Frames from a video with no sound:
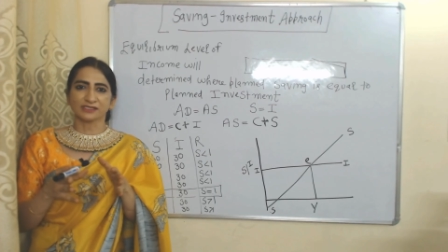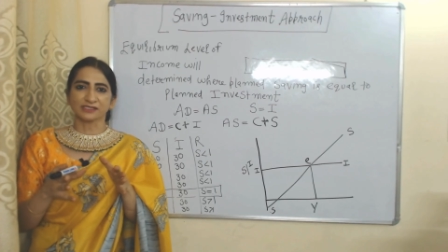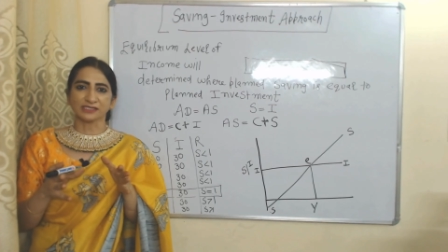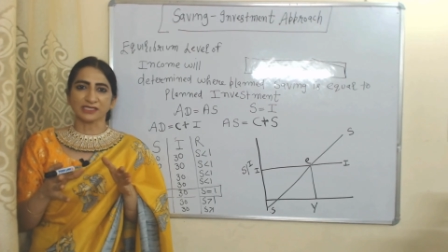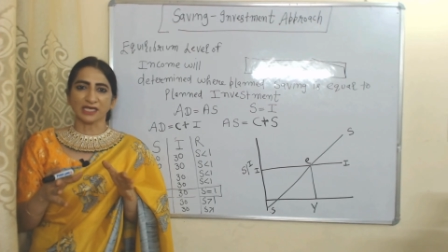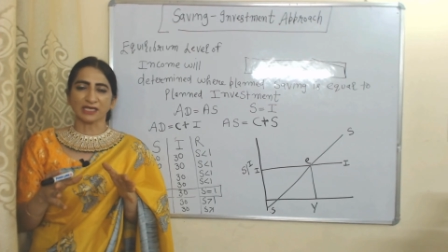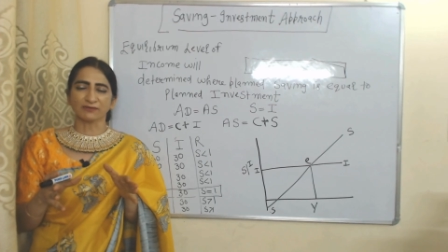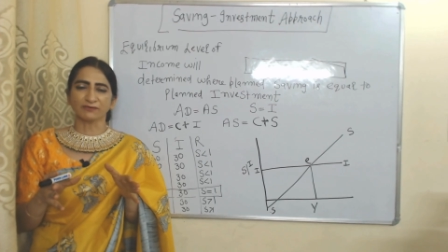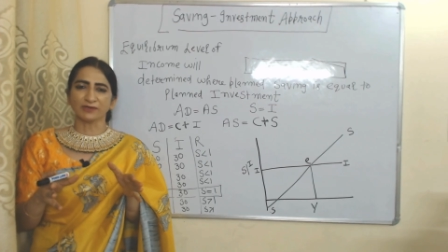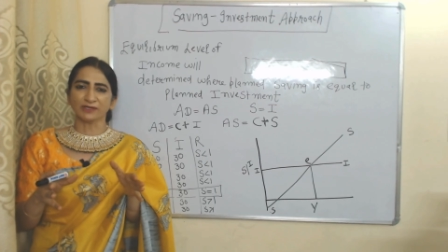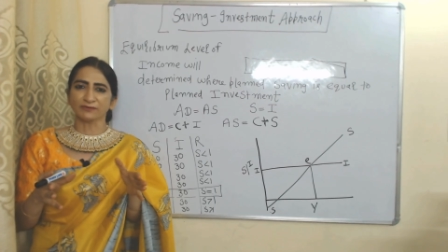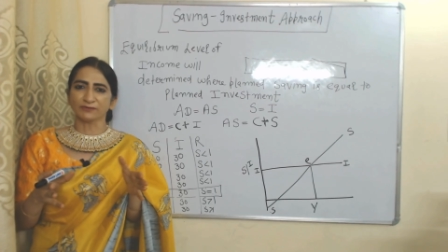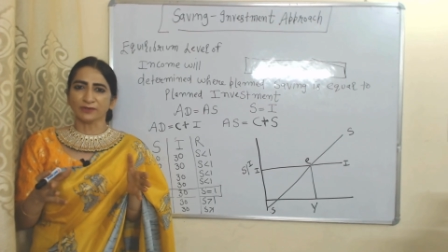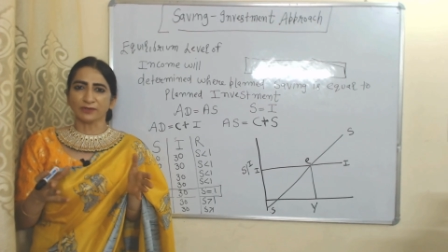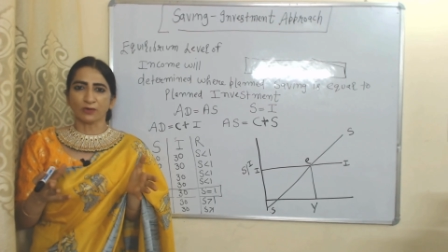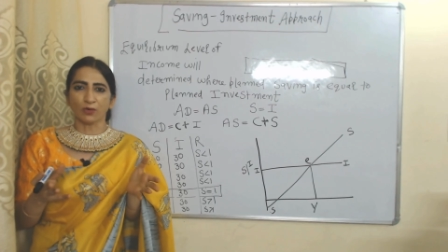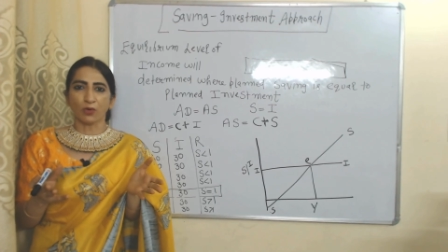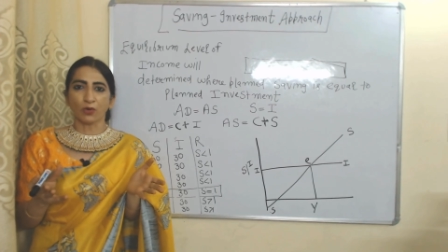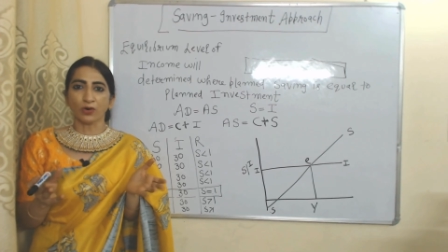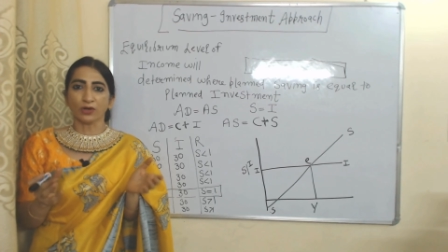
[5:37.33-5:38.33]
saving
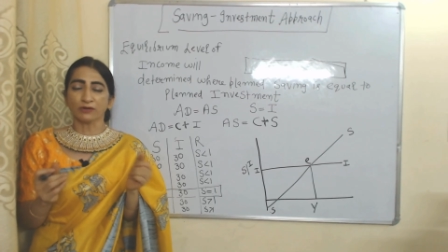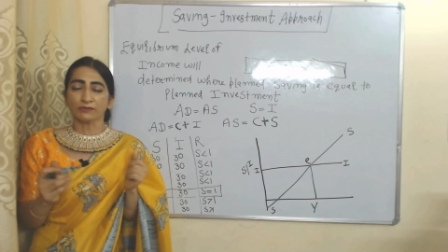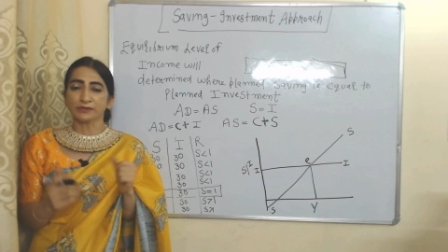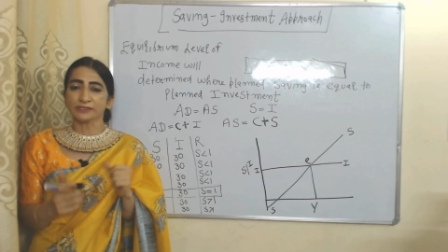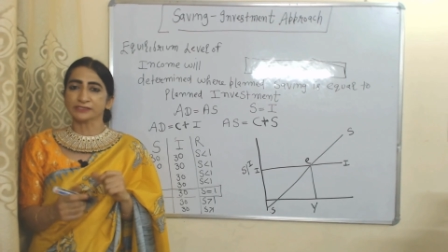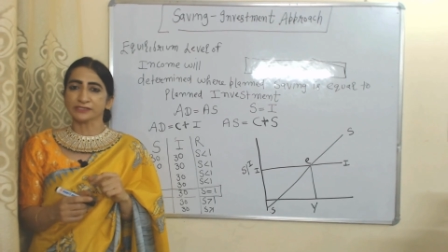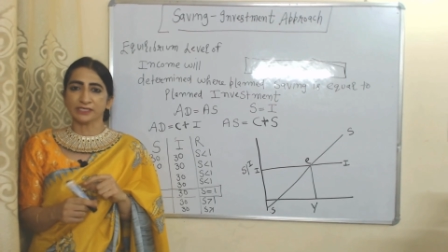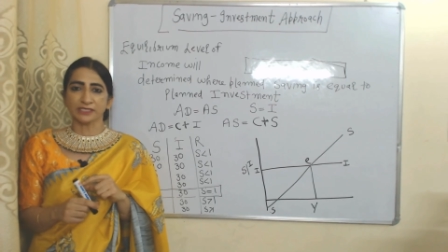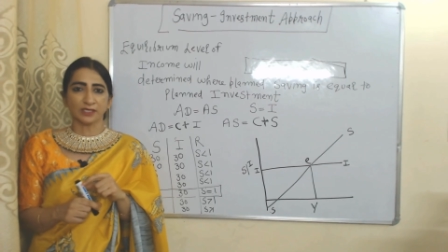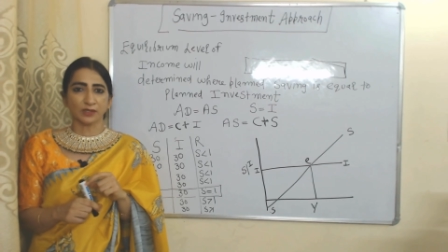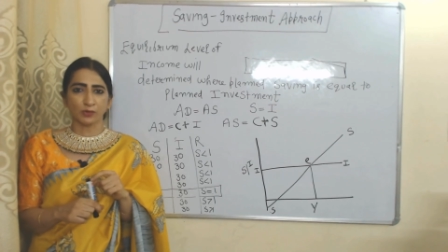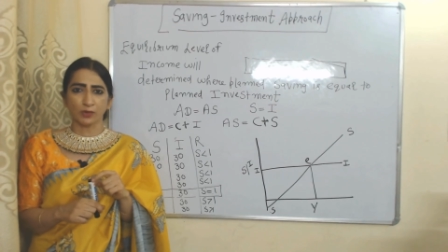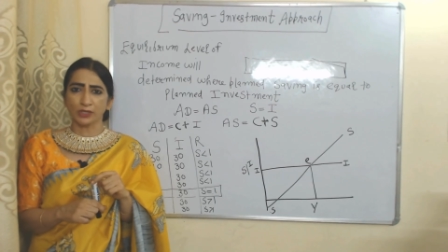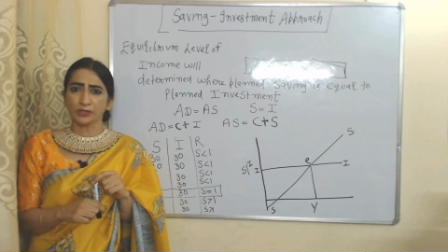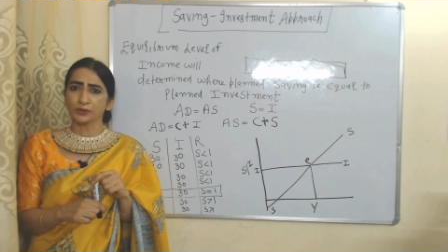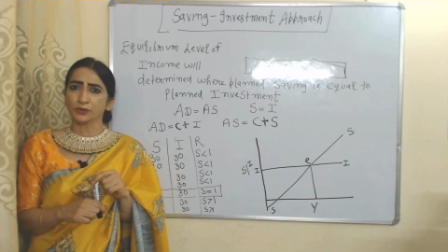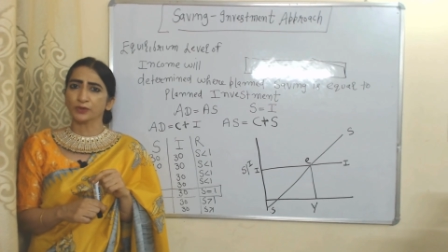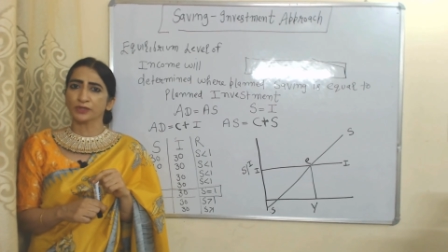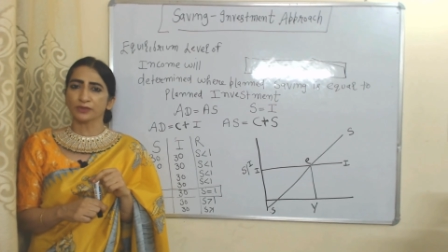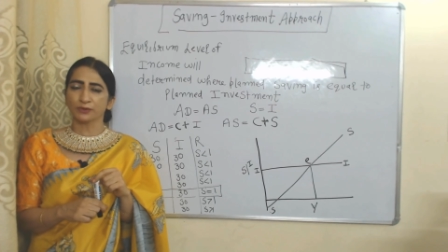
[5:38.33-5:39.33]
will always
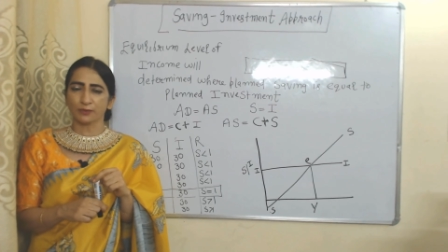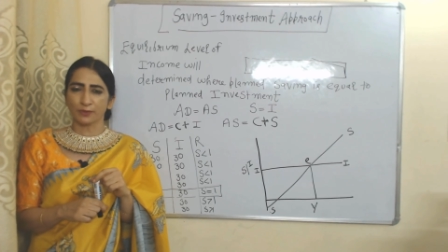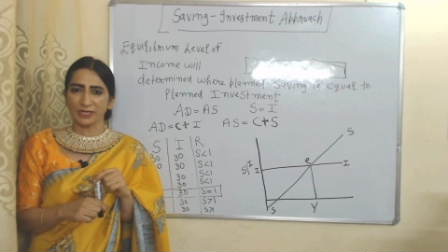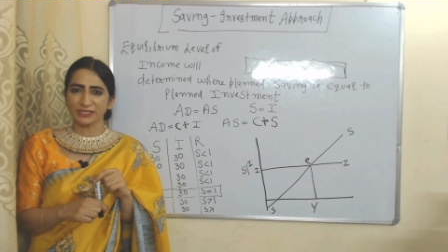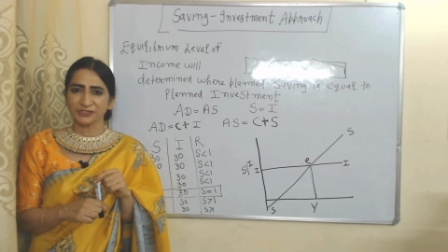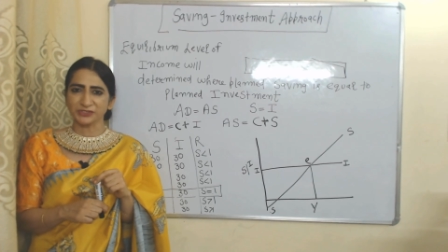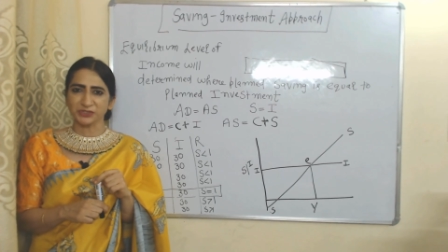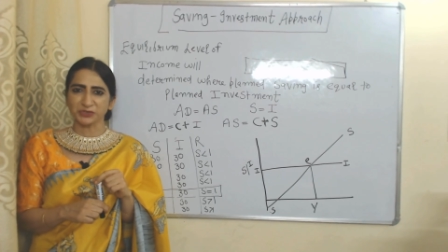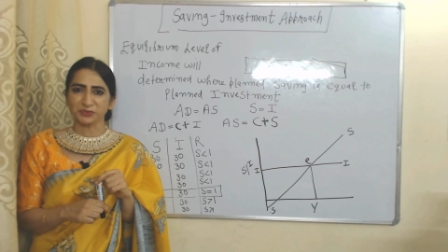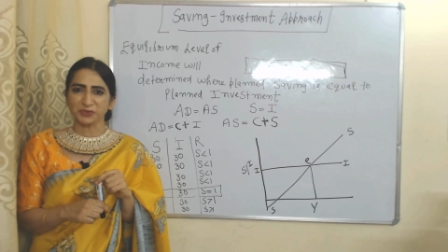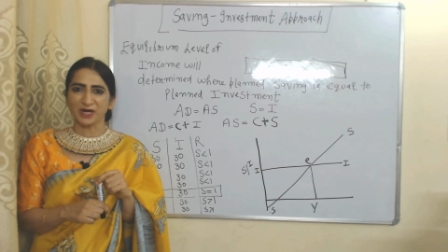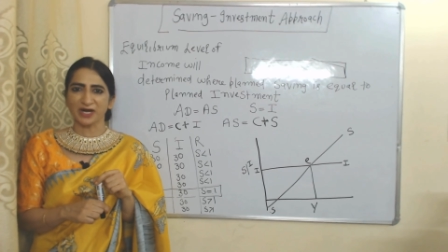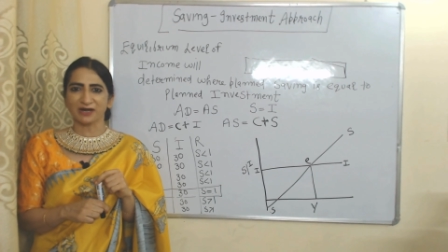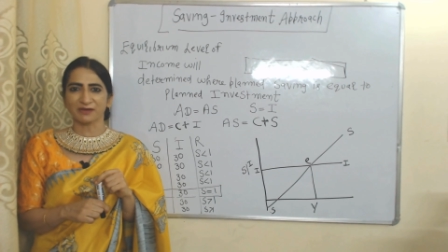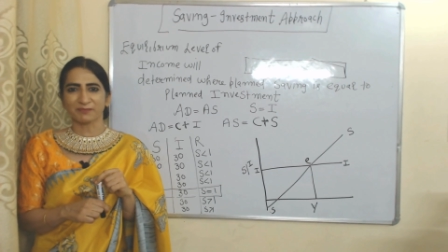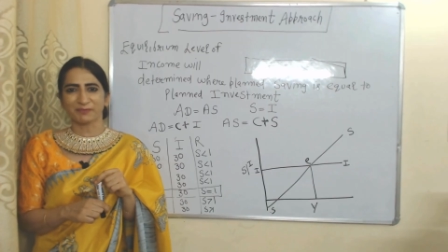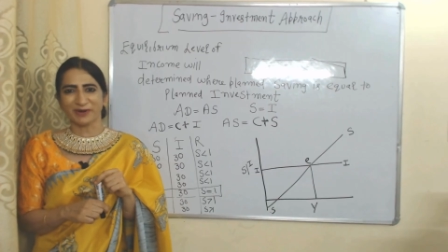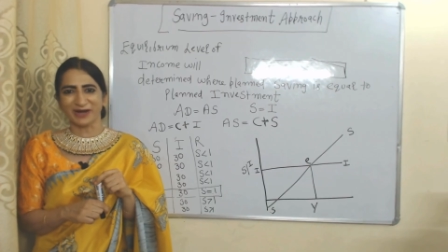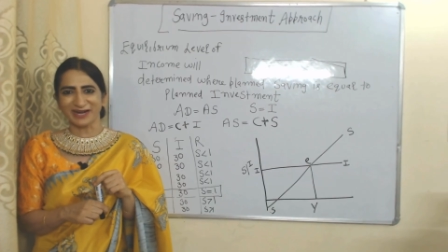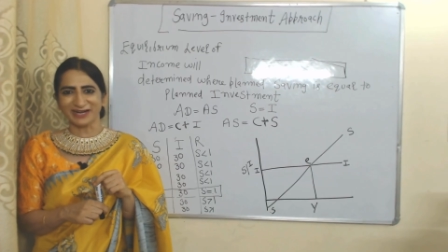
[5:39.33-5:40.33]
equal to
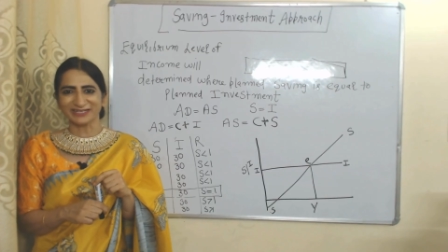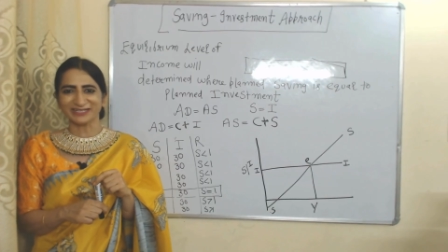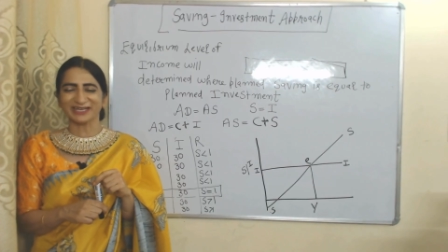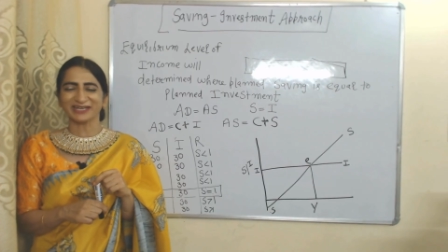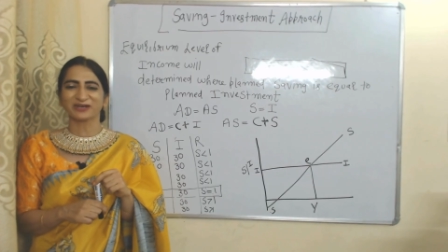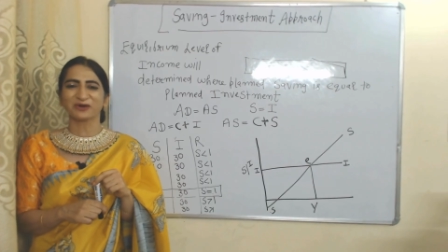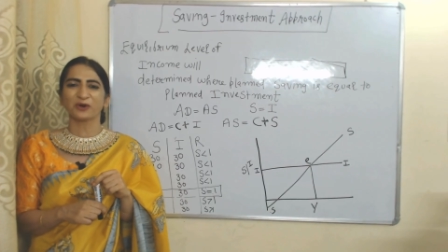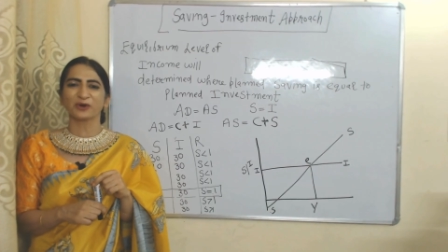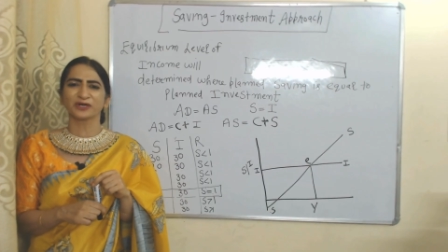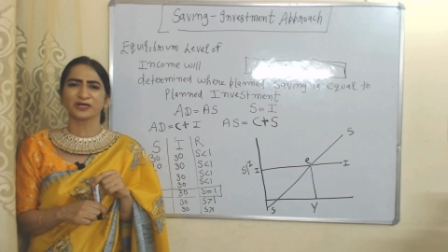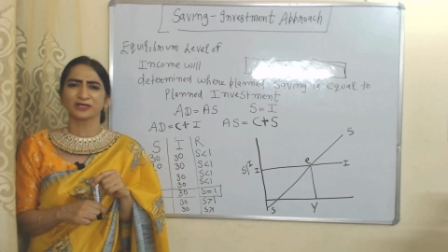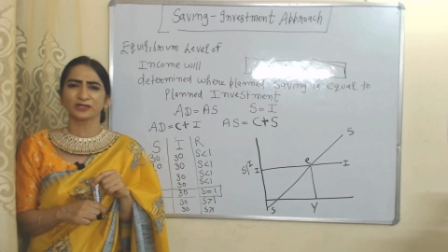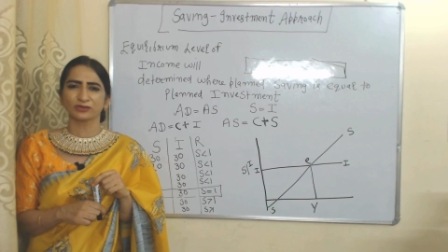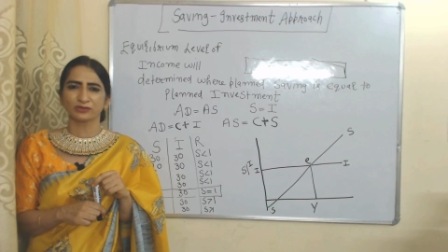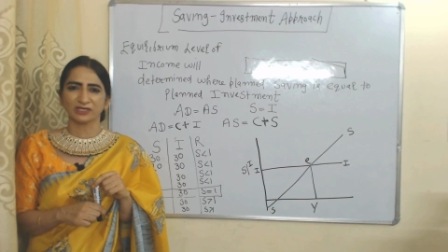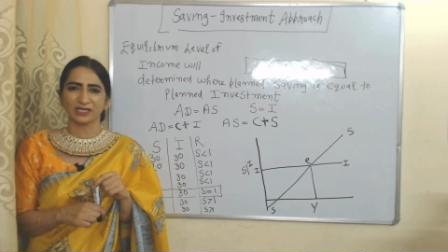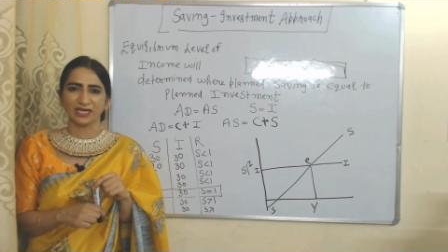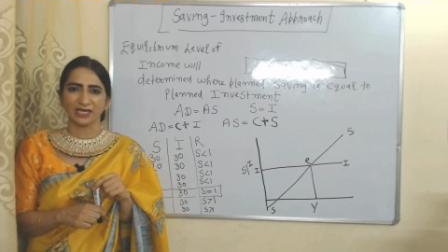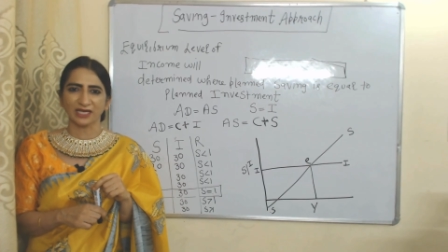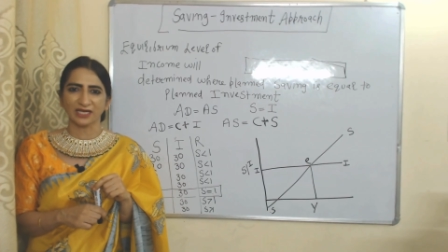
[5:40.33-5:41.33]
investment. But according to
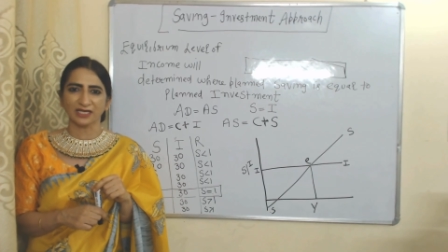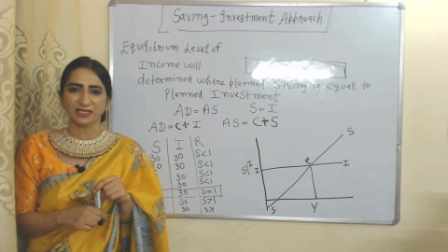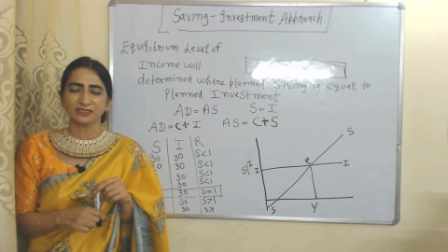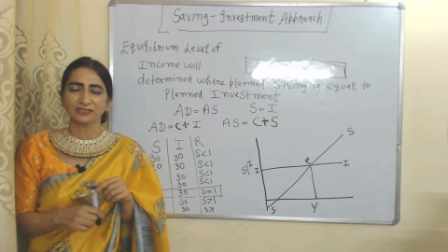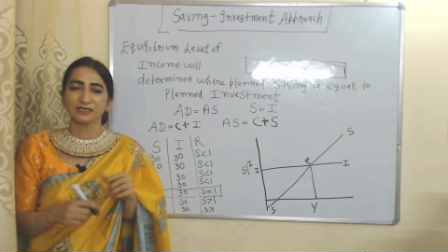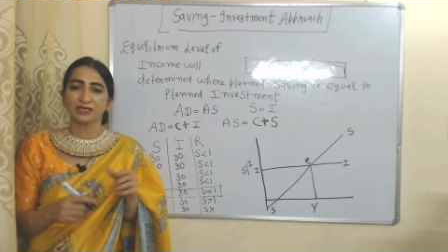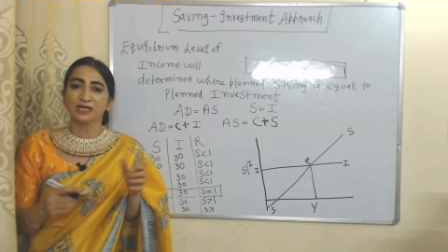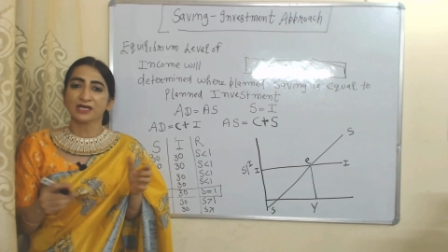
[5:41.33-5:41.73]
Keynes,